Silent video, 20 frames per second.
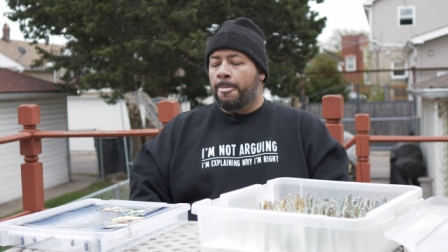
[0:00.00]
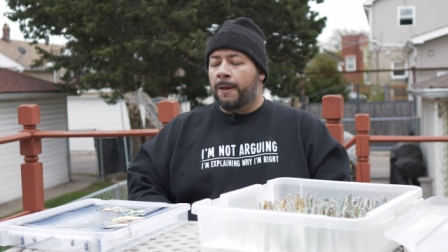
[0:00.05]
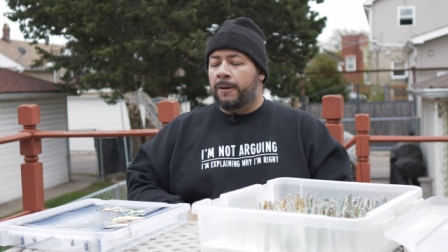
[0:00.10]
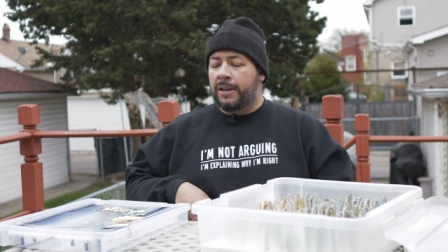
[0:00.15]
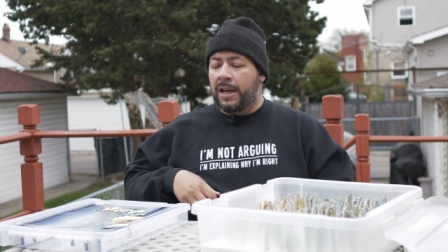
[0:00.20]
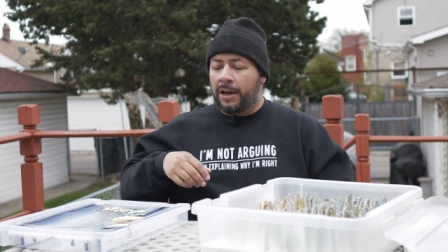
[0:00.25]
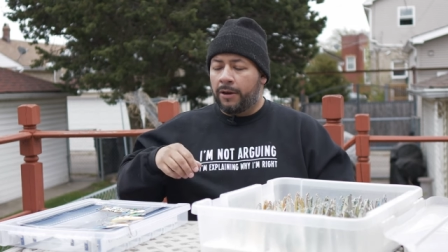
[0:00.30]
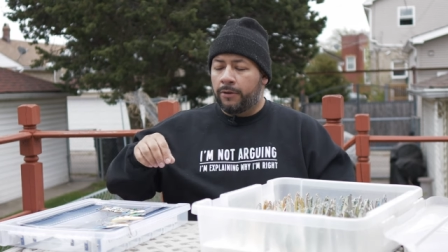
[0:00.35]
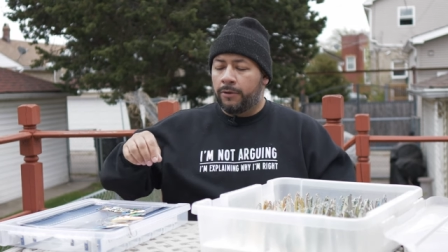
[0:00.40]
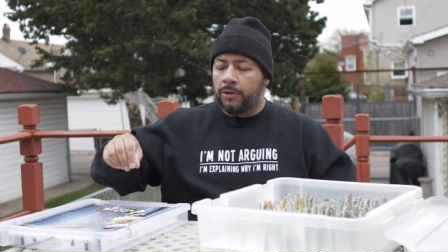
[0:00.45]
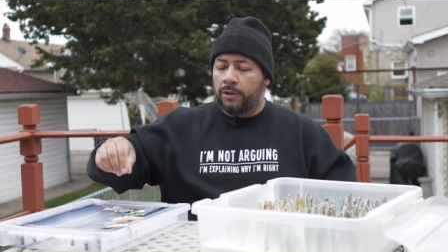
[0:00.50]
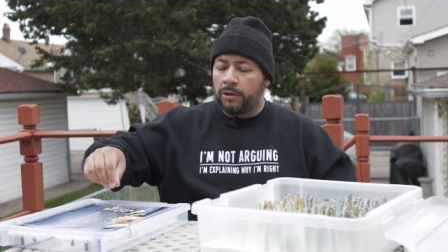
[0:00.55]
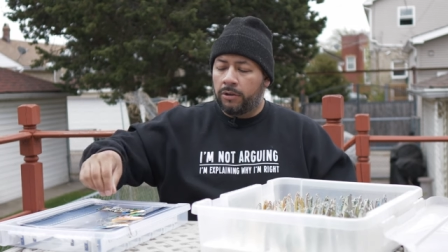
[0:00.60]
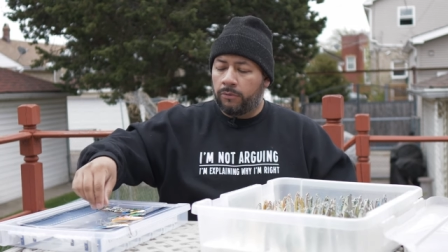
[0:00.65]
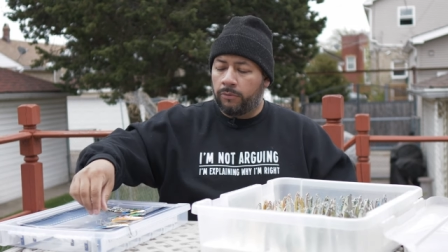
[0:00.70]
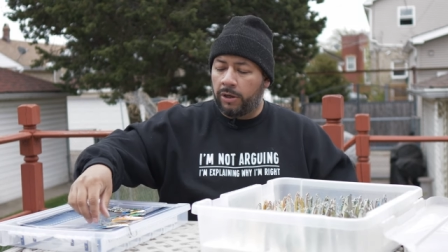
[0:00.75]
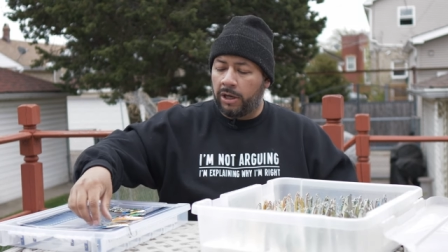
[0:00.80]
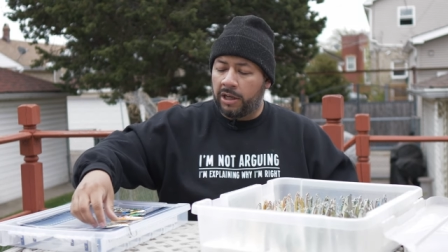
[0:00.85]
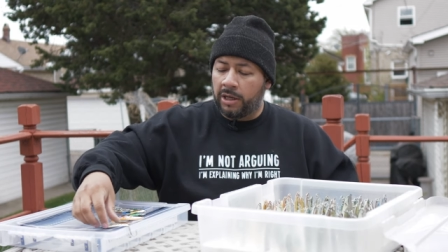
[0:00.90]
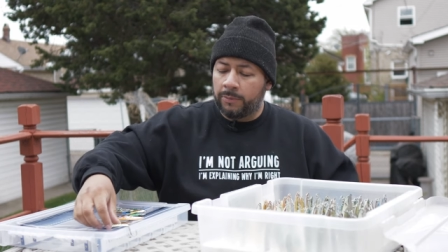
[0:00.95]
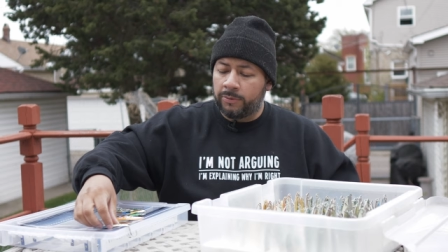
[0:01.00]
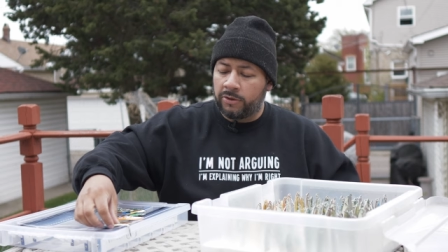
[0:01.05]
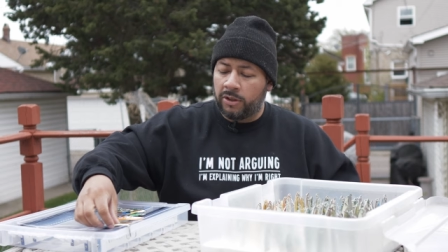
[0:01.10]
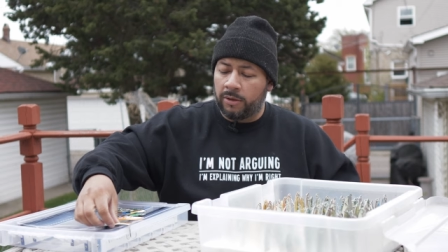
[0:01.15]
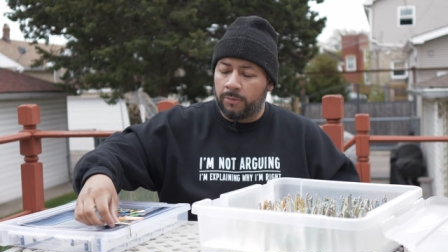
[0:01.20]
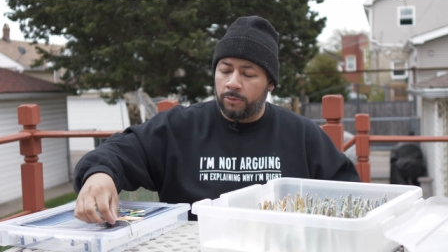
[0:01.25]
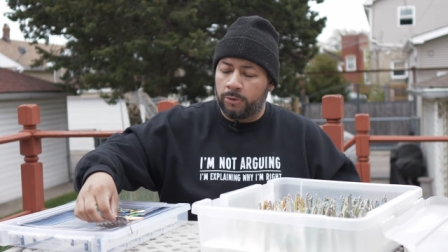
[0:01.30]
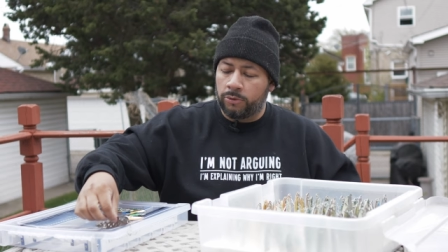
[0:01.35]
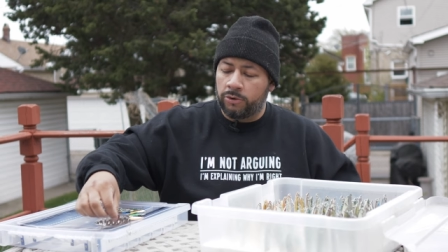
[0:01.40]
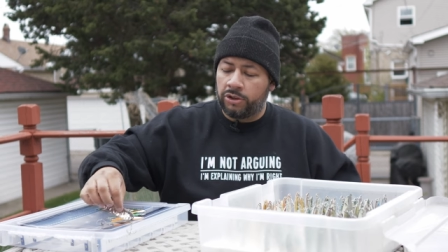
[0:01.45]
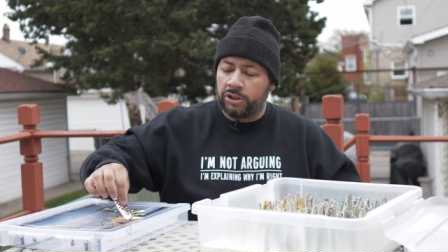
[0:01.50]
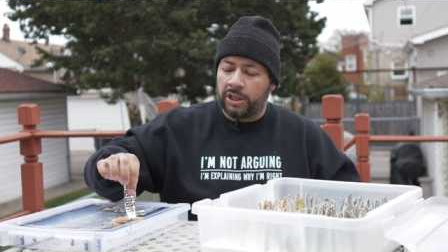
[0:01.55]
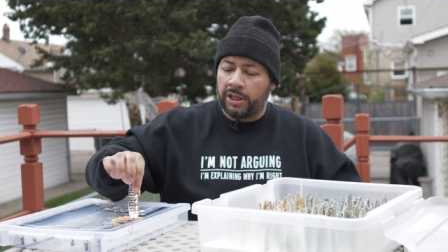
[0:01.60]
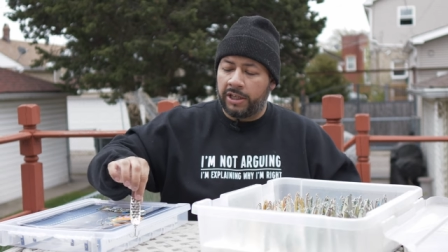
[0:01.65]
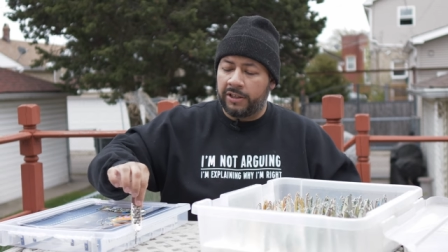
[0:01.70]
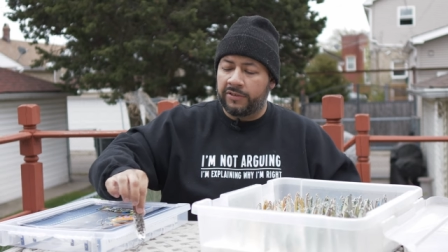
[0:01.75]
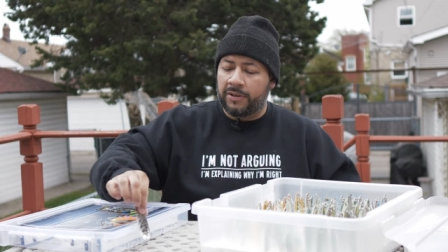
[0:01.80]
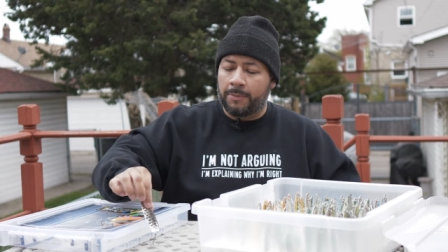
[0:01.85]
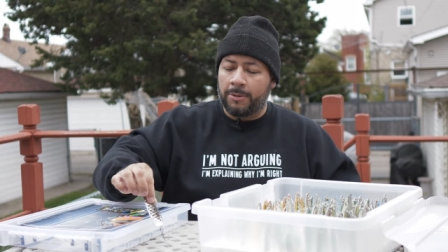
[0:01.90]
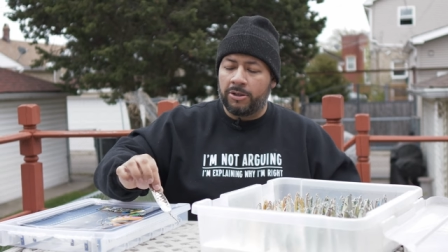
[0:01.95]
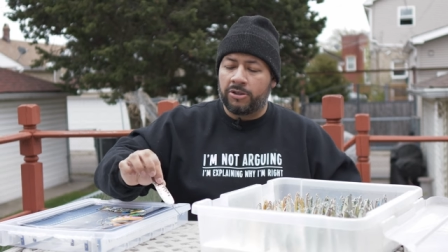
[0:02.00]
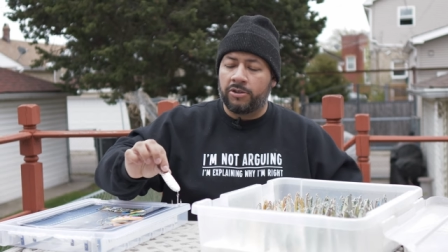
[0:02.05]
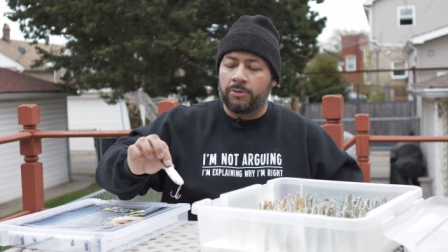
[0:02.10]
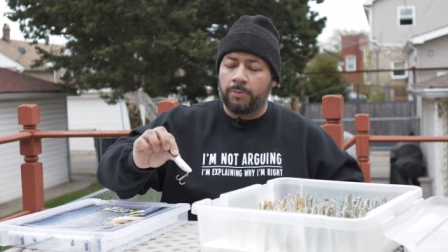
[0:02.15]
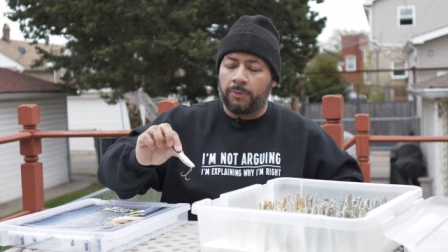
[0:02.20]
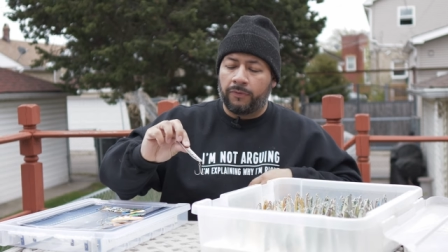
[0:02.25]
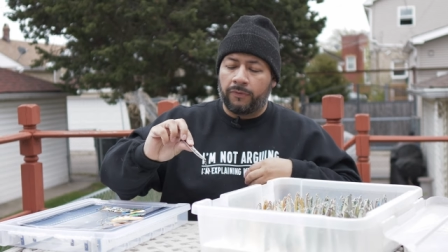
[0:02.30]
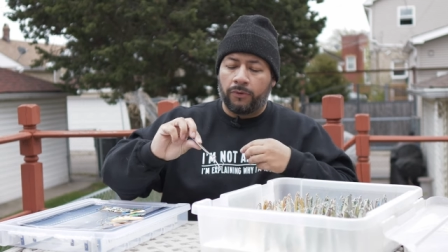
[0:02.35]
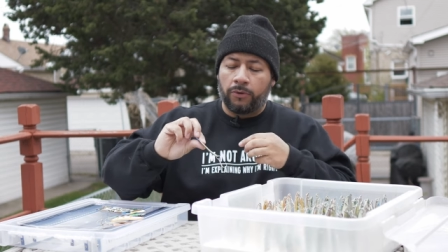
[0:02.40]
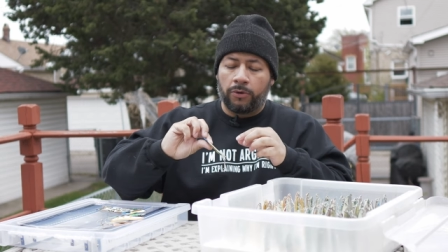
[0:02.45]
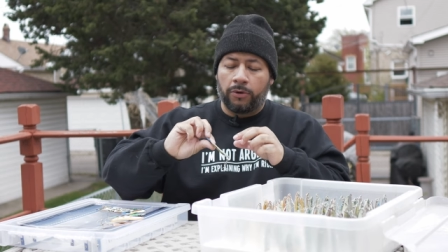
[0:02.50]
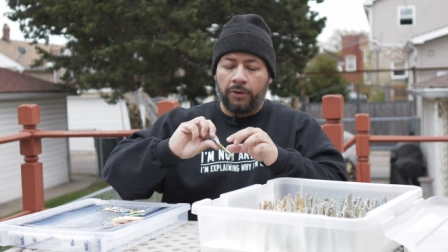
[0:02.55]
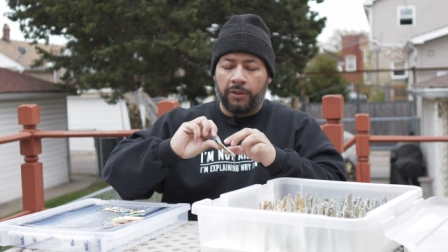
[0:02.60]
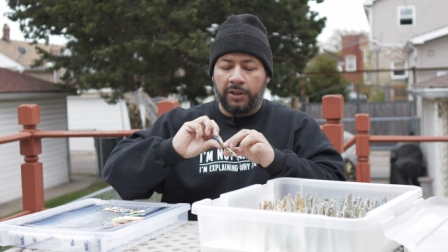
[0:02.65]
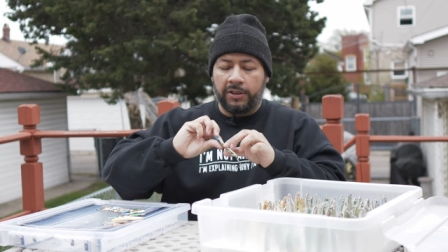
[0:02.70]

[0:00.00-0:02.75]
Now, when it comes to the Moonshine, as I mentioned before,